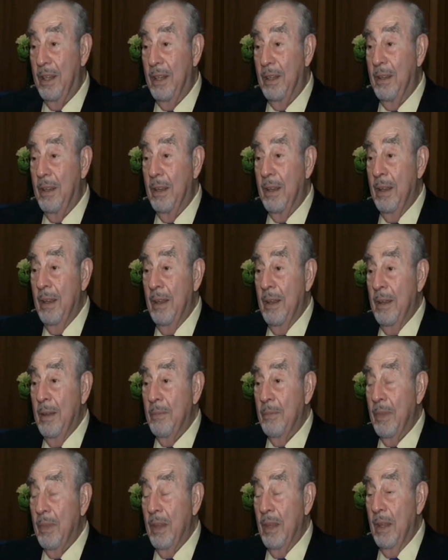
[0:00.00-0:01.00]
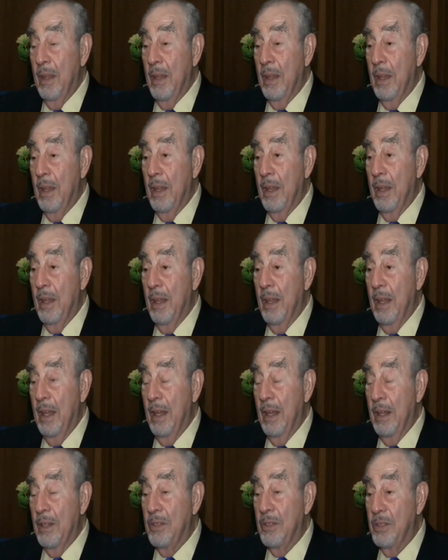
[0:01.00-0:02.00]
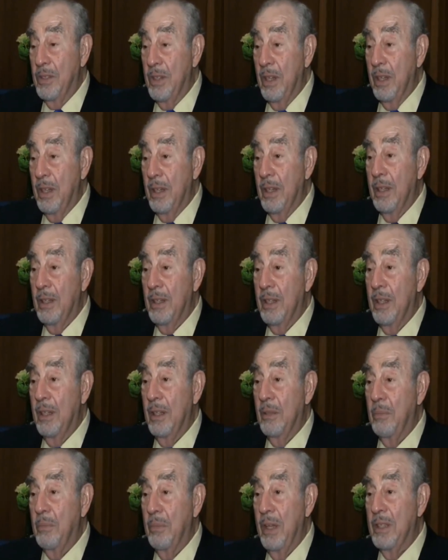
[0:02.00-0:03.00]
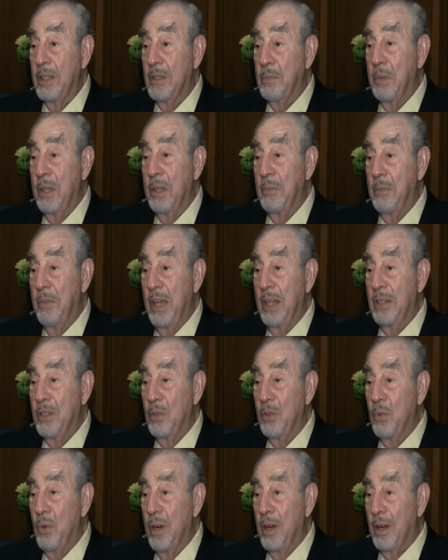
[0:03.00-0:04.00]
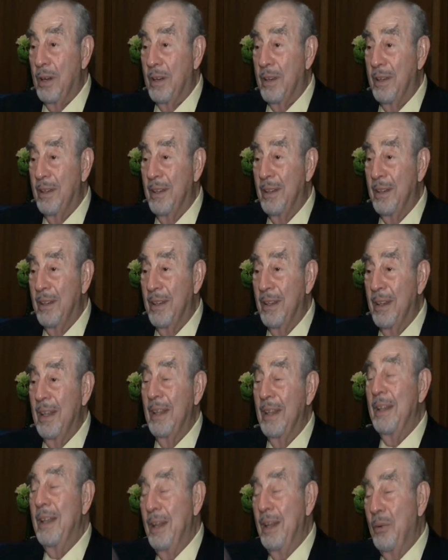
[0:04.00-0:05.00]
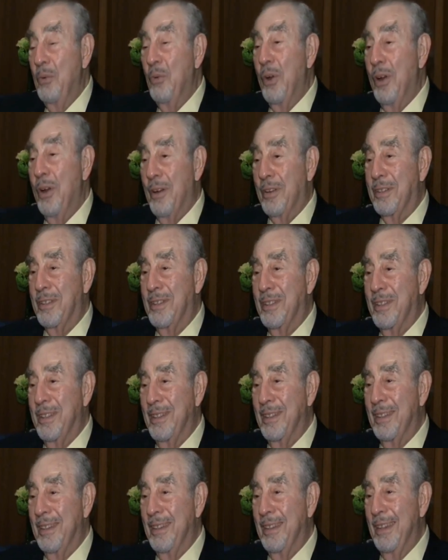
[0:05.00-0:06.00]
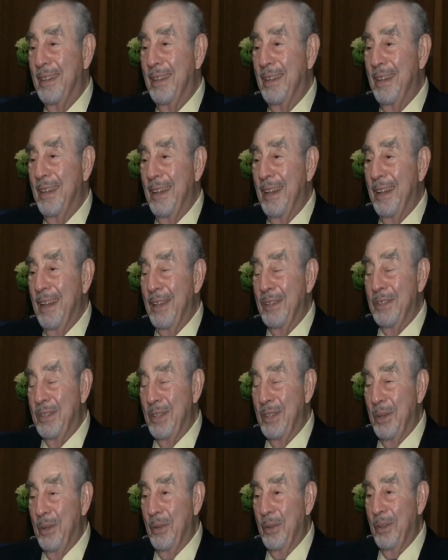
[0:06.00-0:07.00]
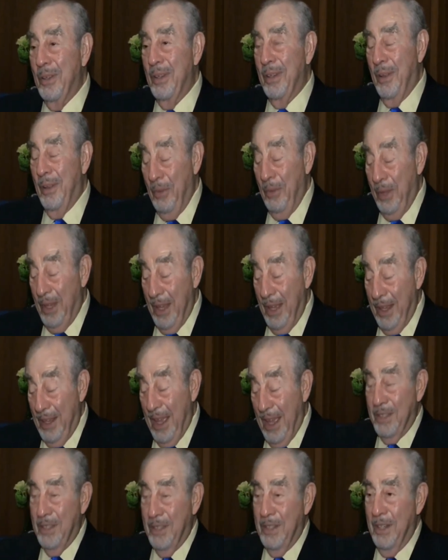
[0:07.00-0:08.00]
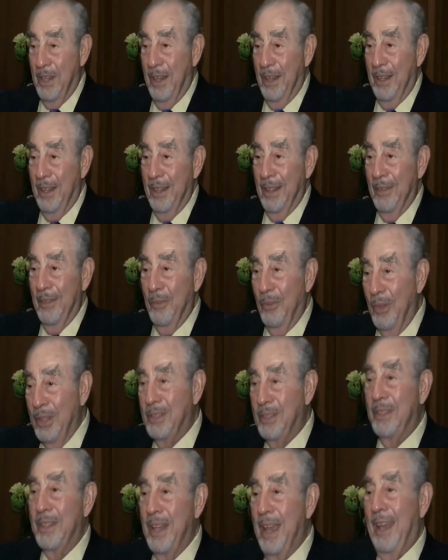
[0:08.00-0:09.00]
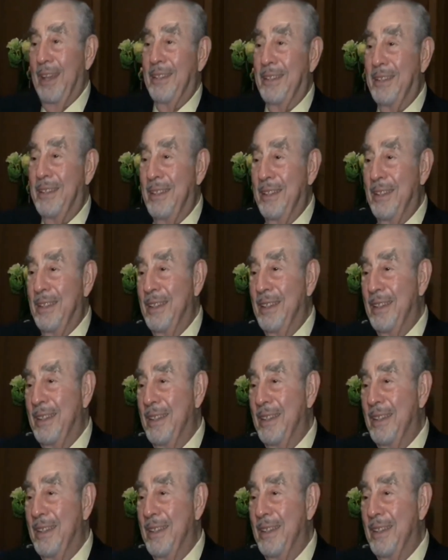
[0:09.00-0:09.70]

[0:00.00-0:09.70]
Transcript: thing uh, and it's junk until it, has been made to work. Then it works. And so, okay, that's done. What's next?